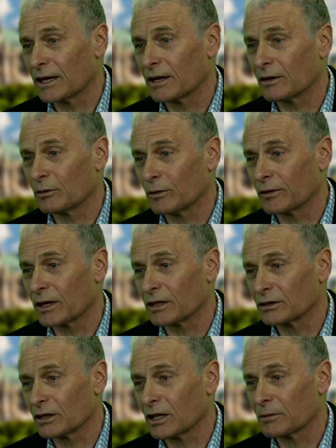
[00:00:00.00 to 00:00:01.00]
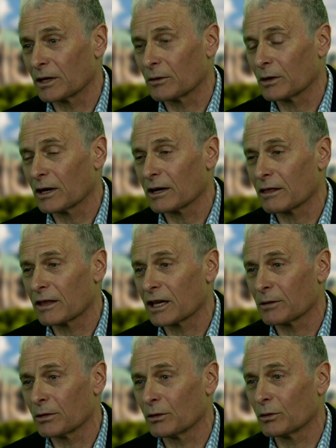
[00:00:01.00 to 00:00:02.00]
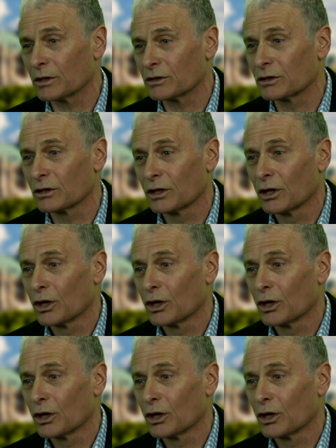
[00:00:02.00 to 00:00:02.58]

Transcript: air and we've got to stop that, we've got to think about what's